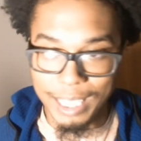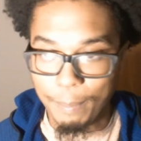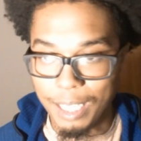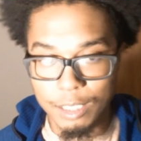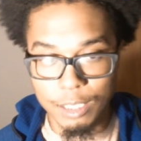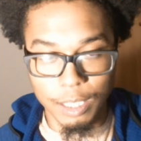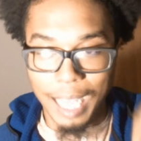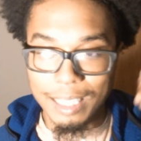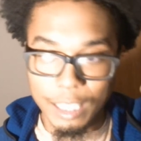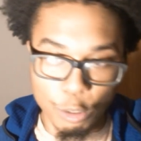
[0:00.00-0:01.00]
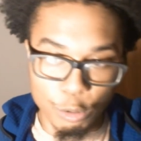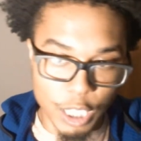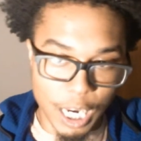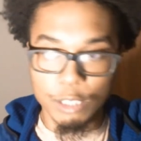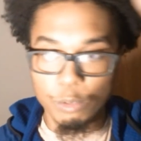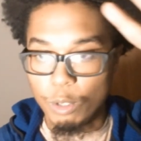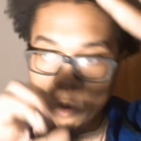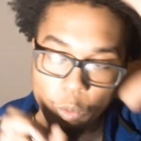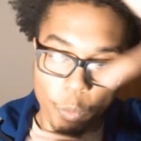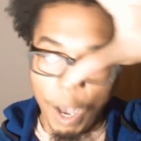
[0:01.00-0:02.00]
monster. I think it goes Joshua,
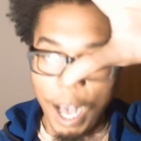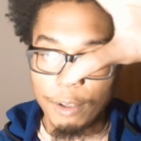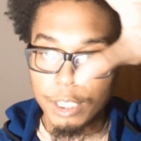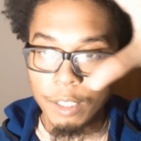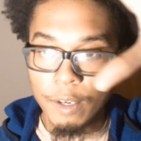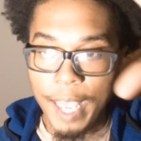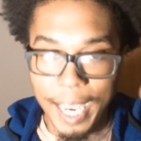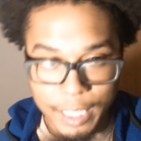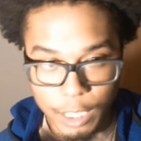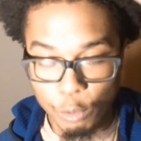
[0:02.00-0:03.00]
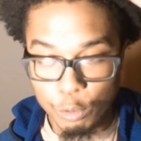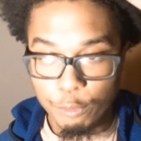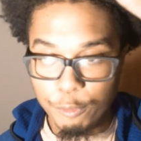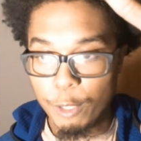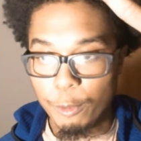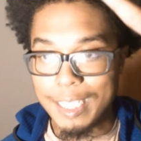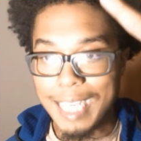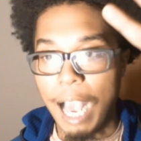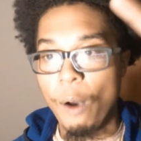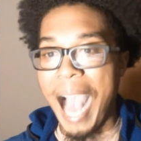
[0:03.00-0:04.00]
Wilder, and then it goes Fury.
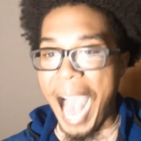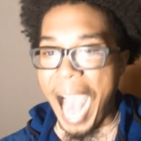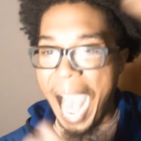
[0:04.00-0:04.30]
Now, I